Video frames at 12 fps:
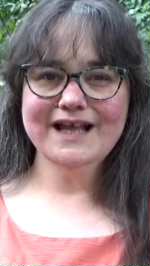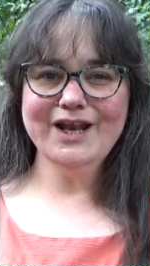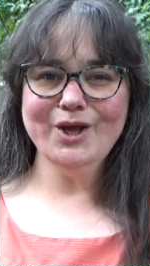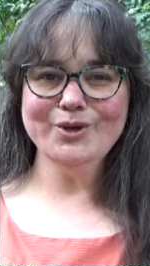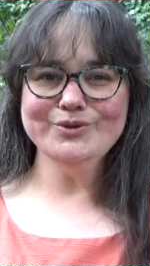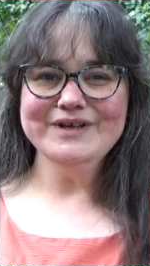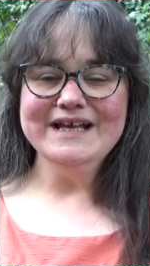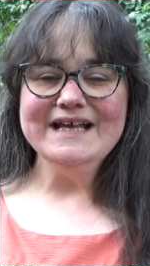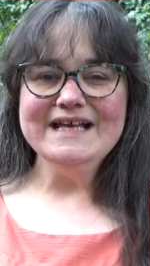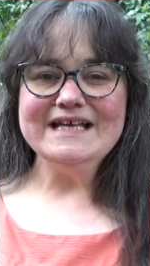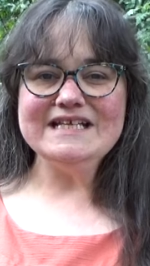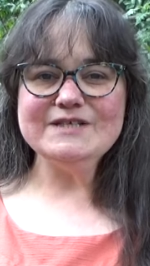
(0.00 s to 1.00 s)
Hello.
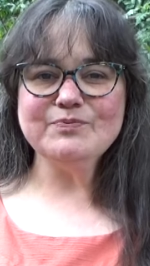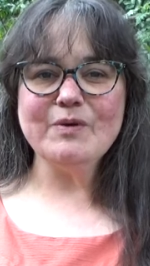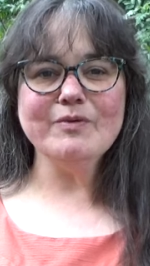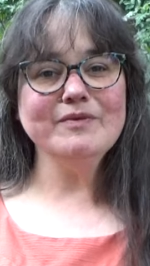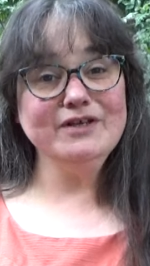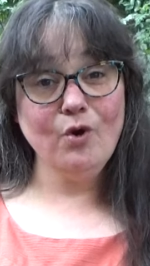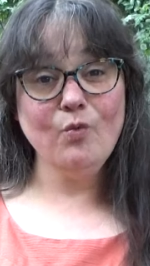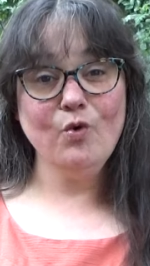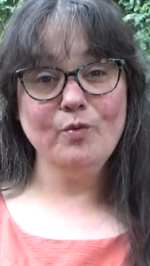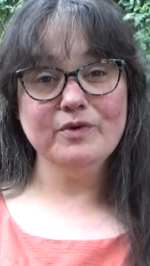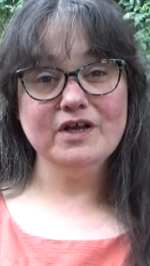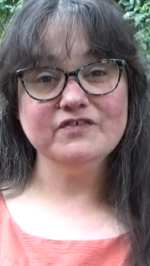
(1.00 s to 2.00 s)
It is probably not
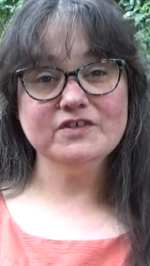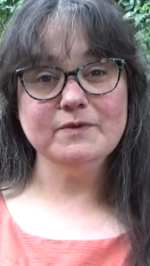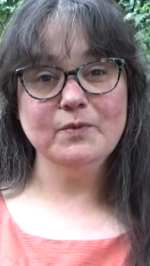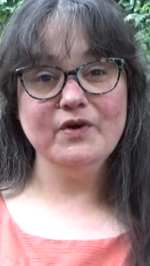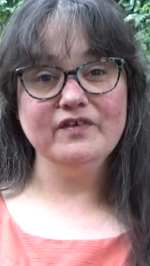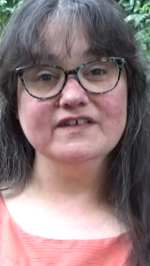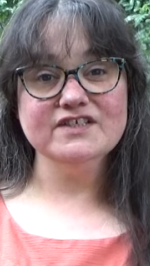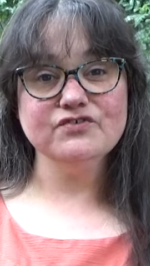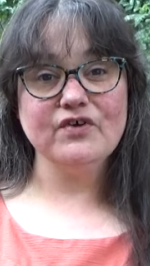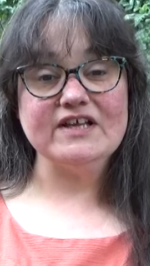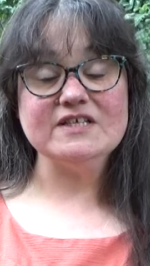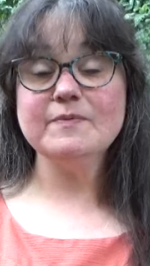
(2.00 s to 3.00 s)
warm enough to be wearing this
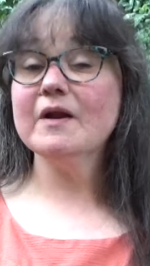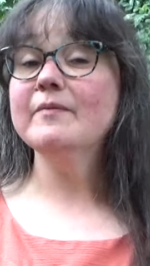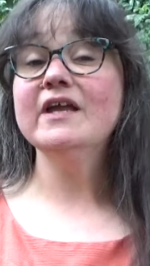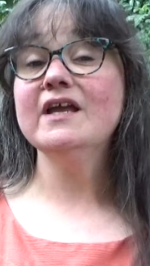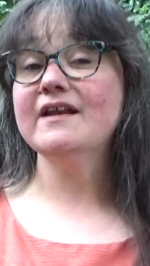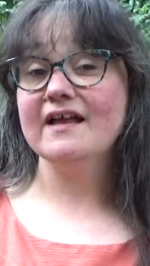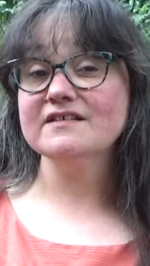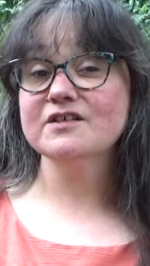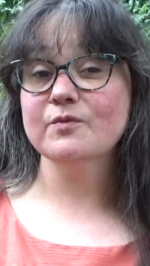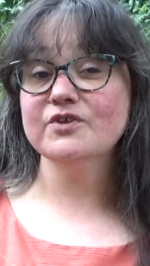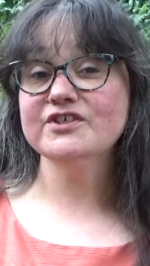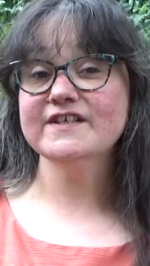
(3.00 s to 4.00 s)
dress, but I'm here now,
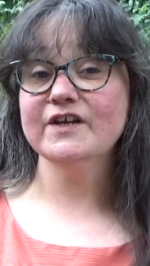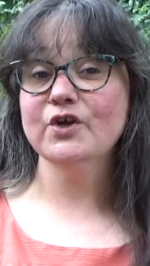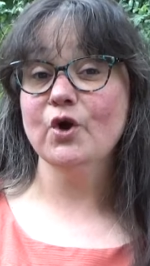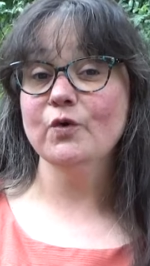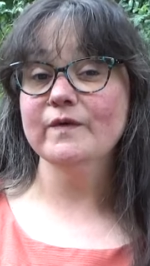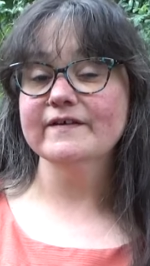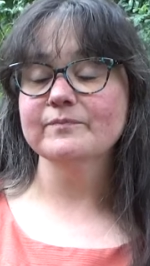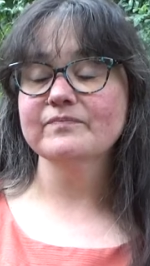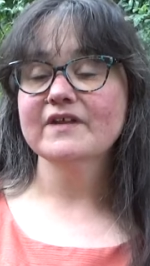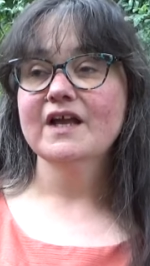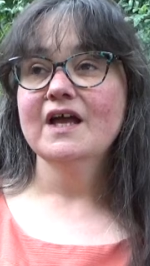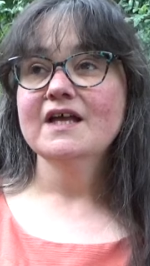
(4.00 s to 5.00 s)
so we're just going to go with it.
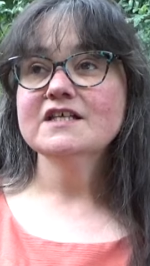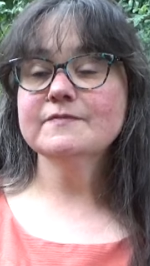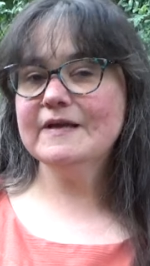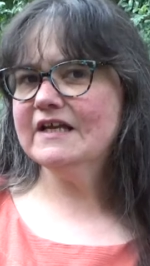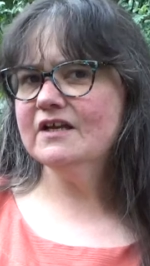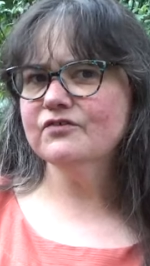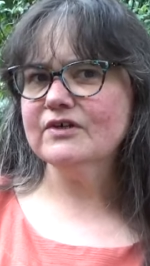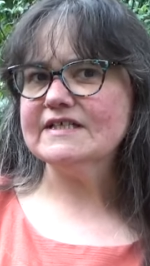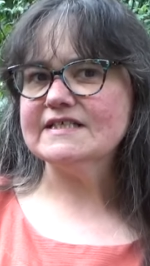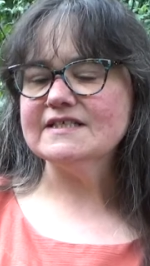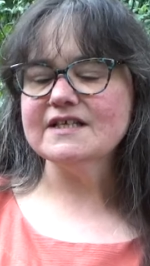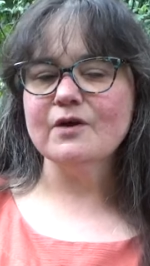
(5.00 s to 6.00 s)
Speaking of
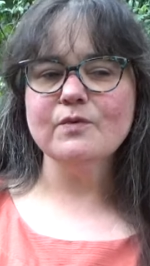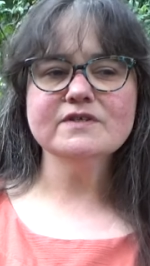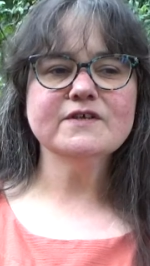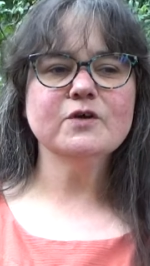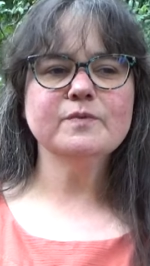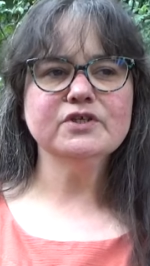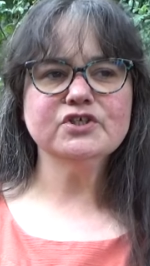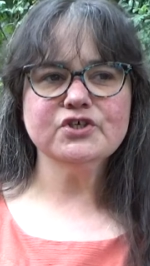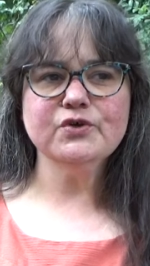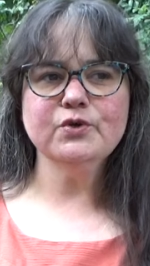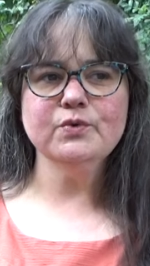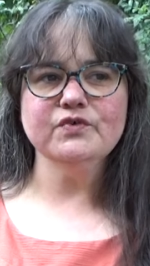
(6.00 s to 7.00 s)
dresses, I was hoping to
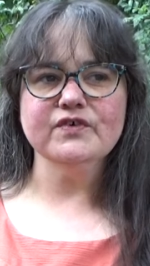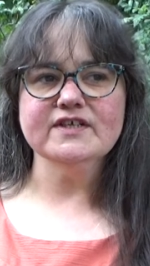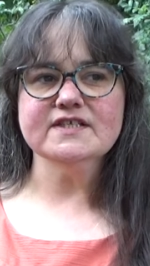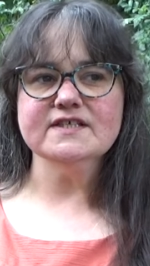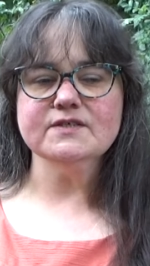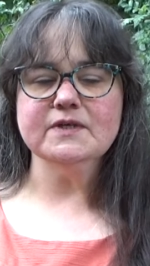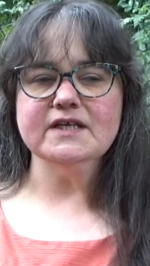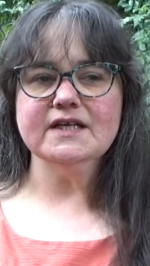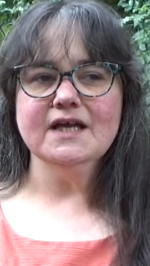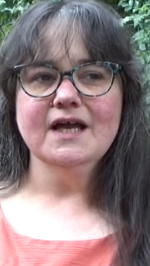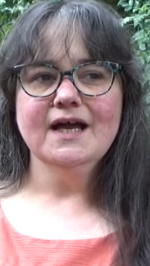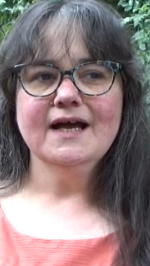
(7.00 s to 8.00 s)
show you a dress this
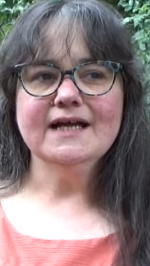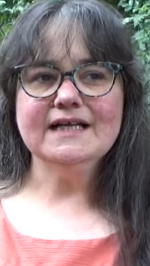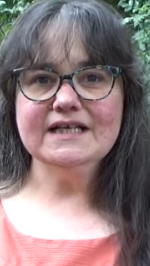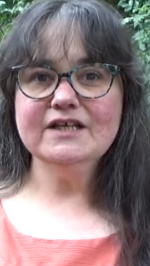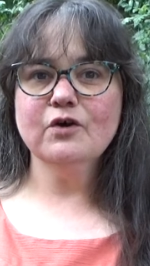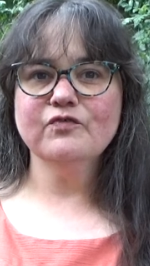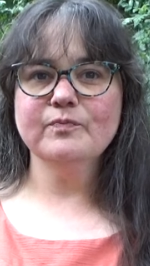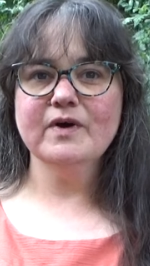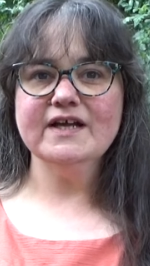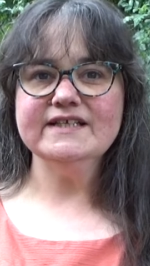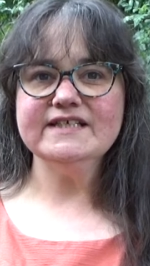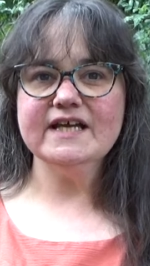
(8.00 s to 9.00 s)
week. I cleared off
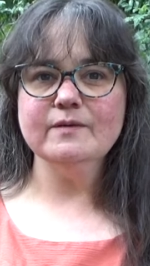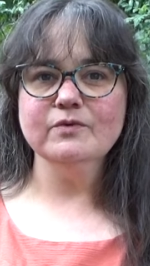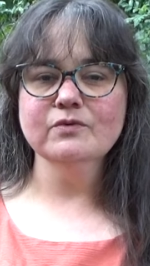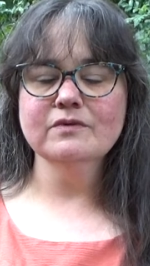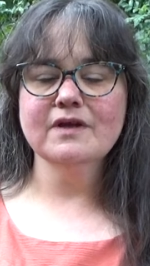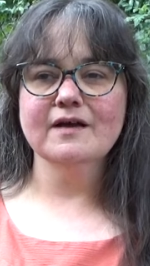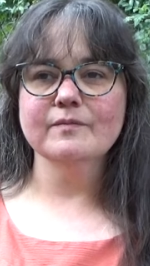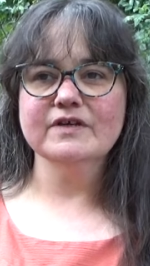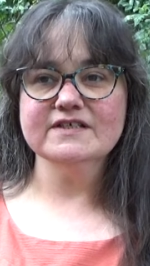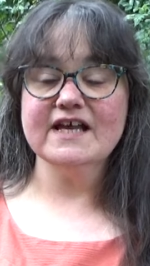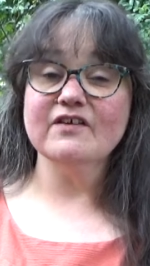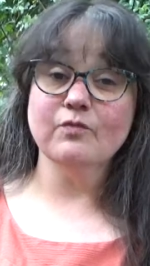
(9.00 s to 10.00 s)
my table,
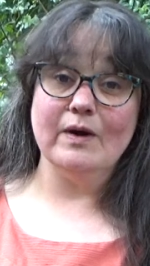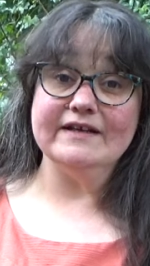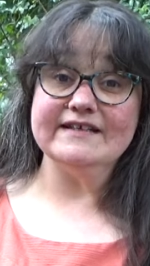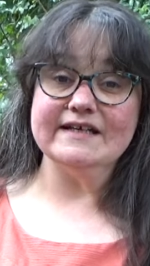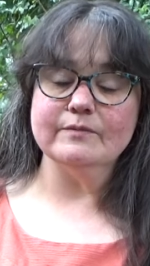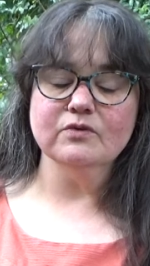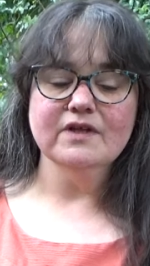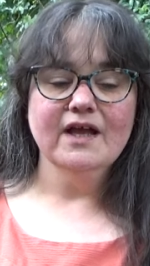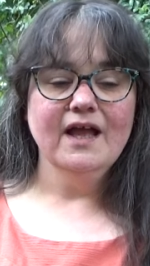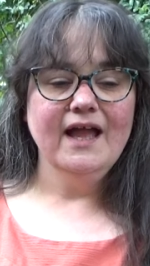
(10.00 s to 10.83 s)
because I have one table,